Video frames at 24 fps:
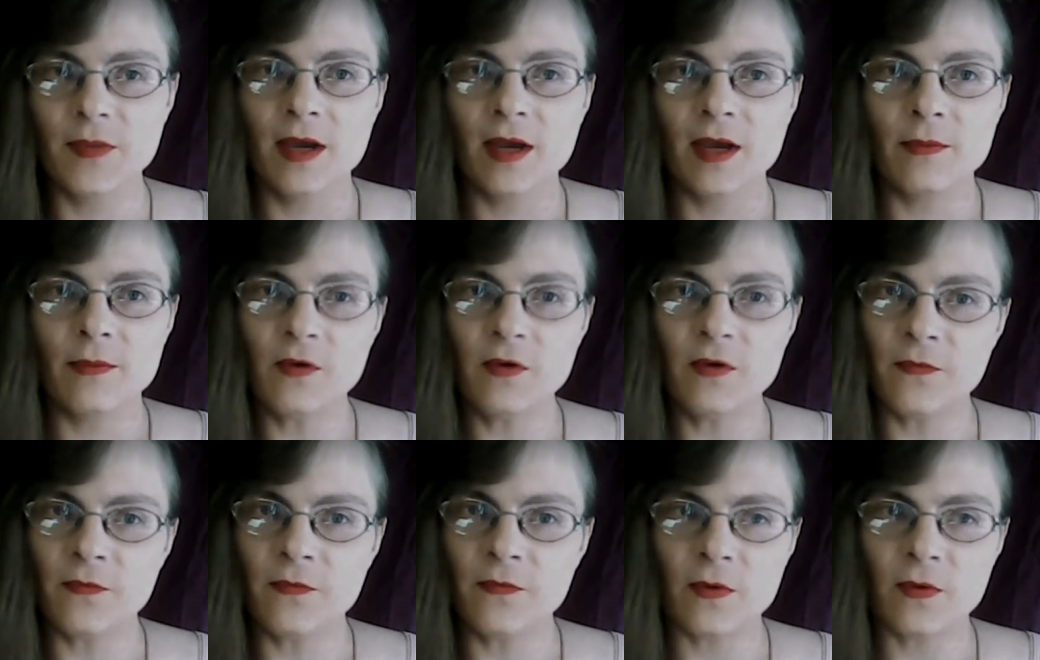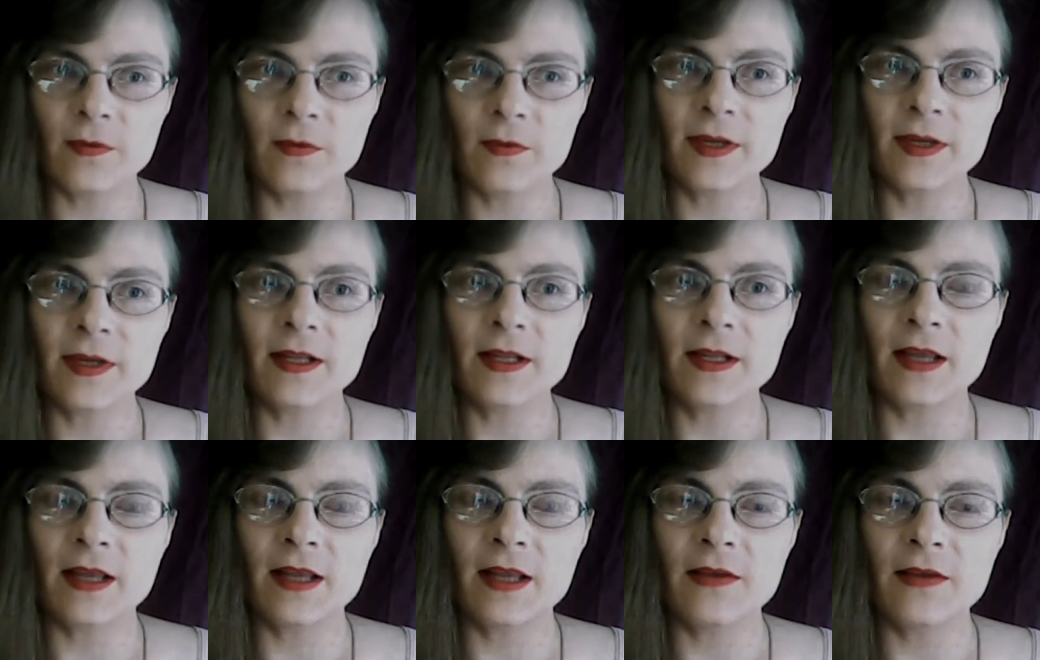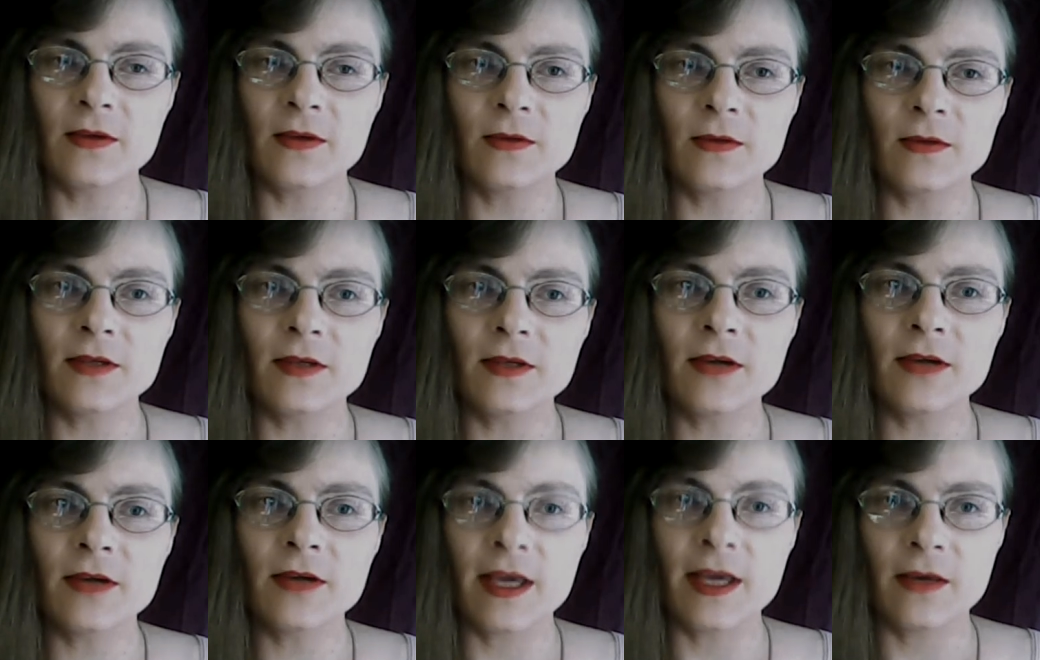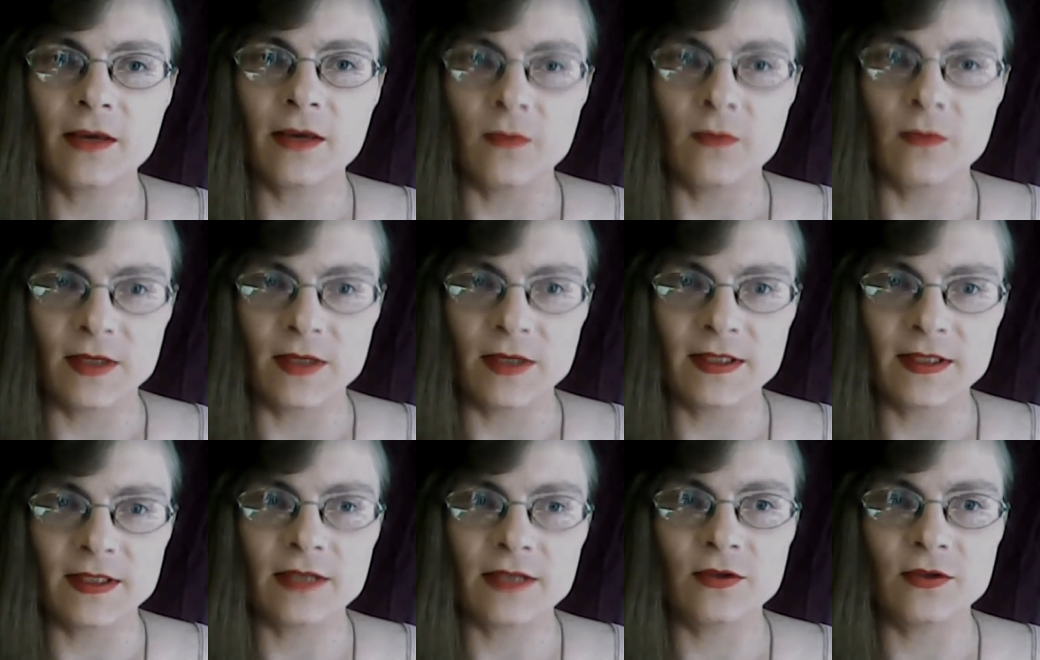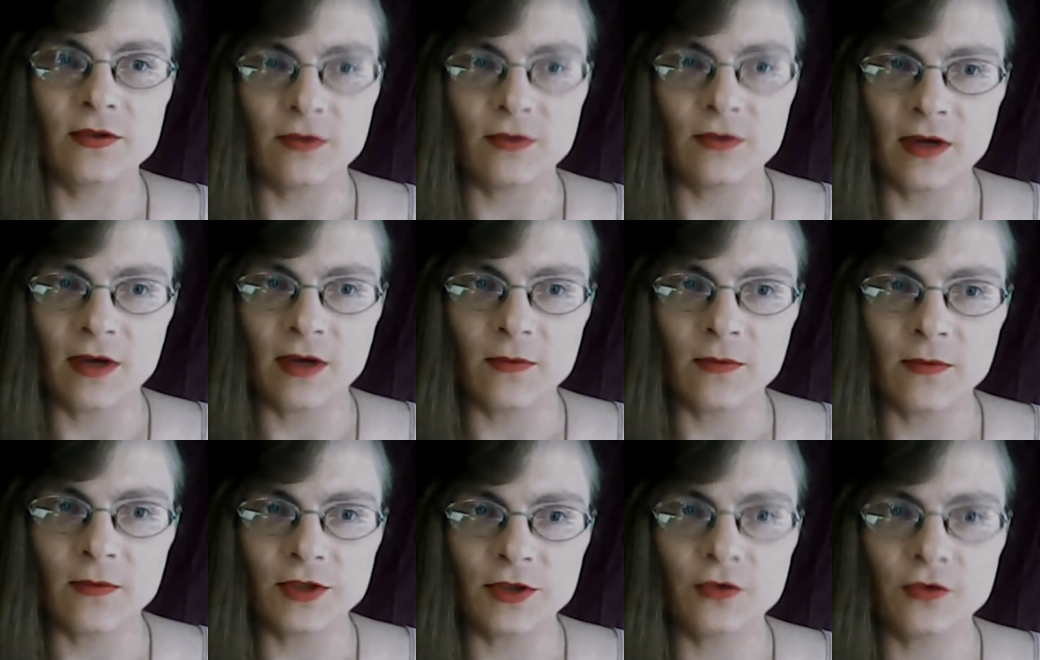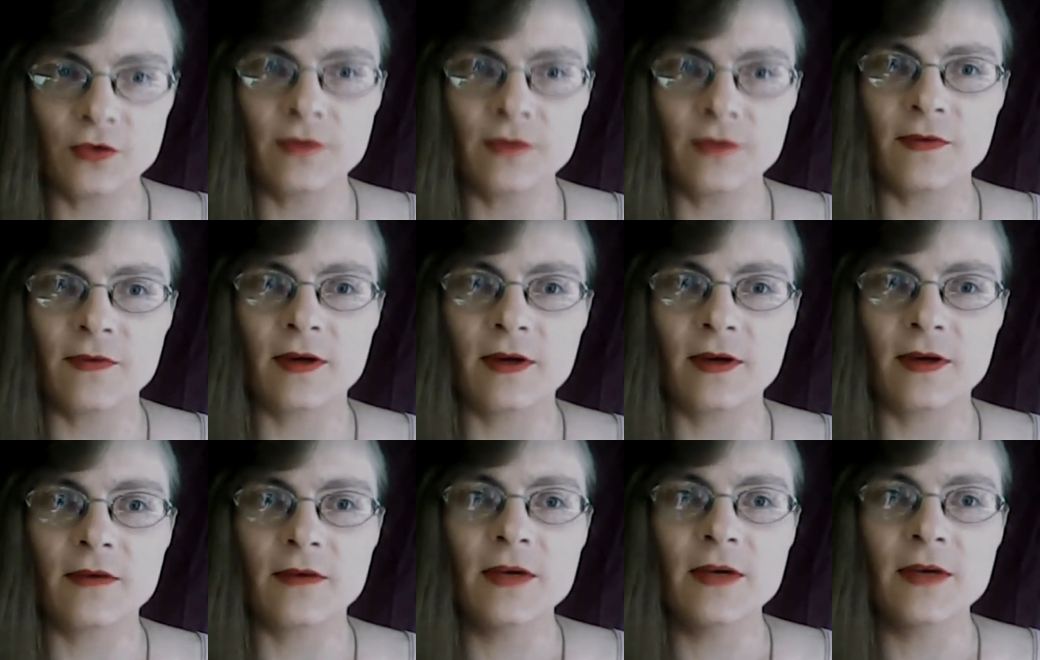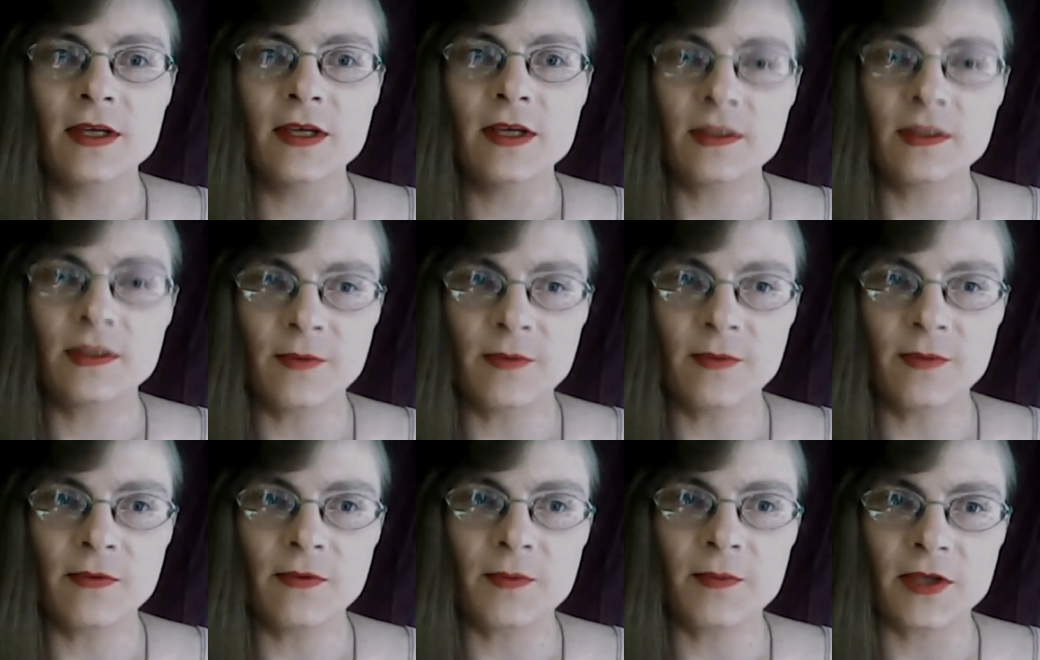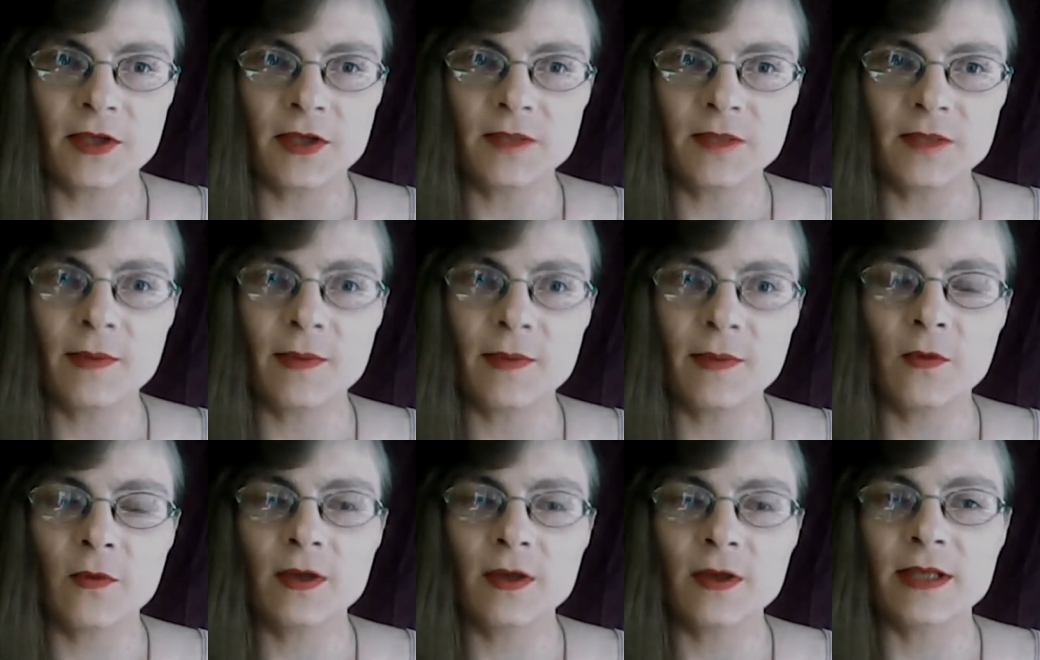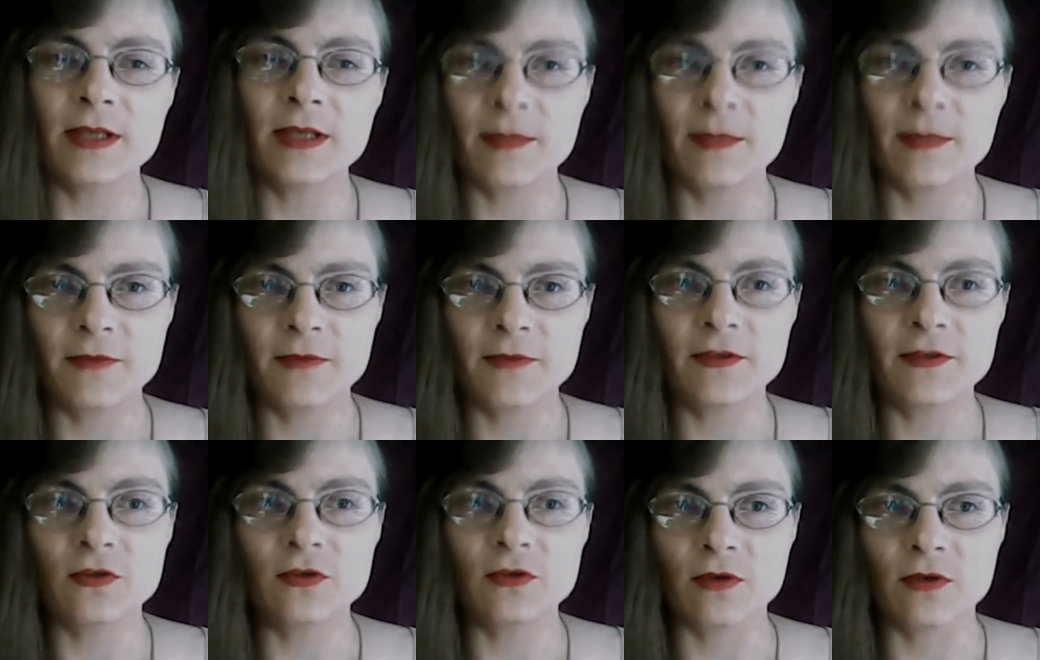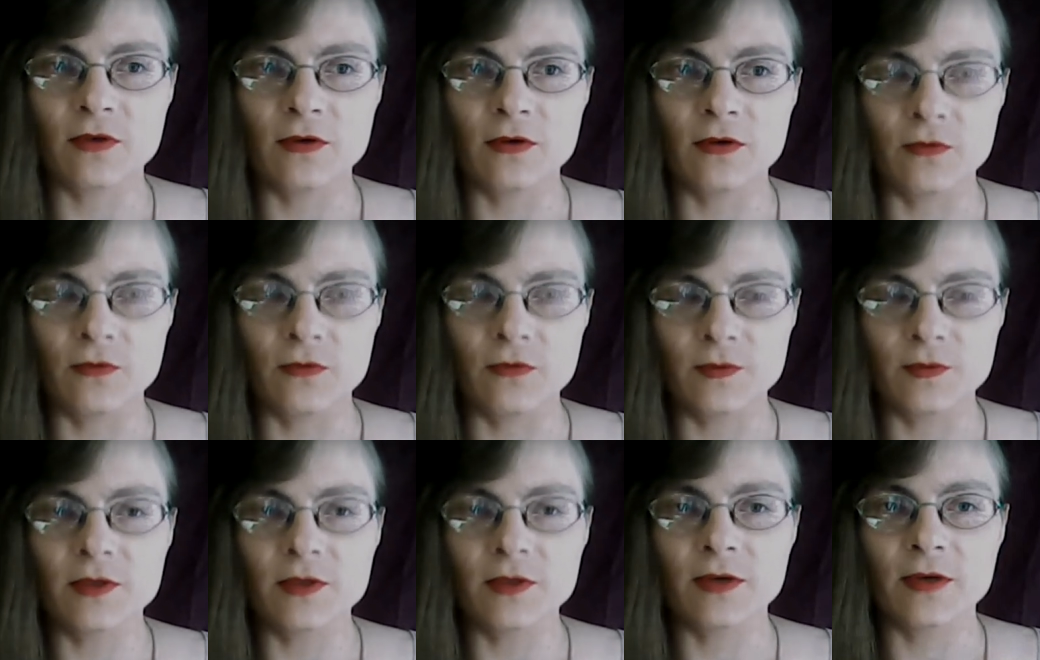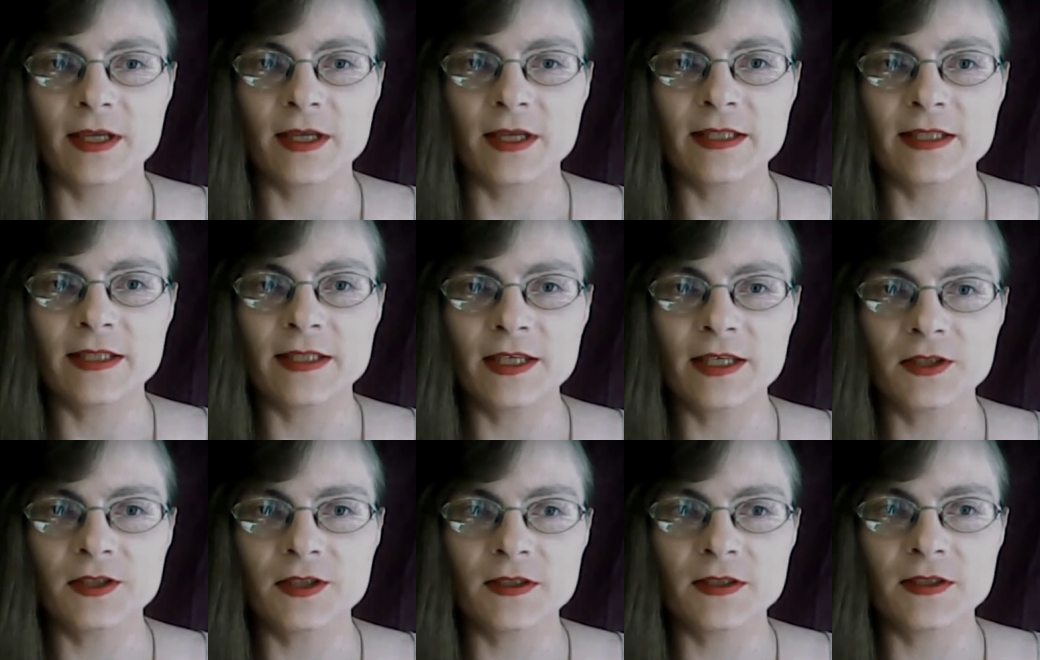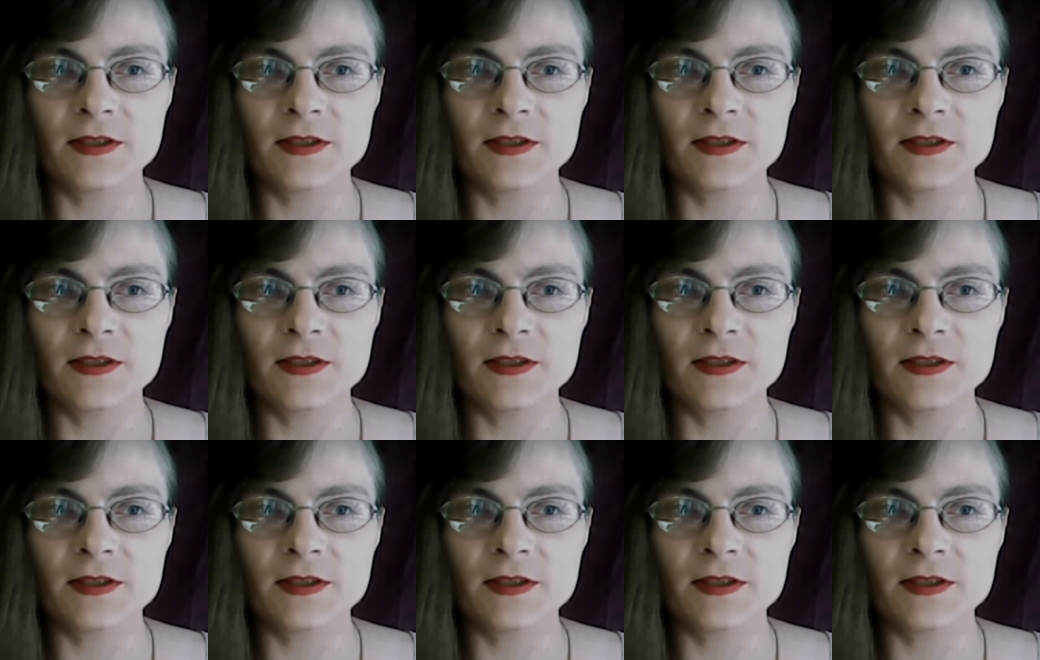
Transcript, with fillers: Move forward and allow the old and archaic ones that do not wish to evolve to be replaced by more adaptive and stronger groups and organizations.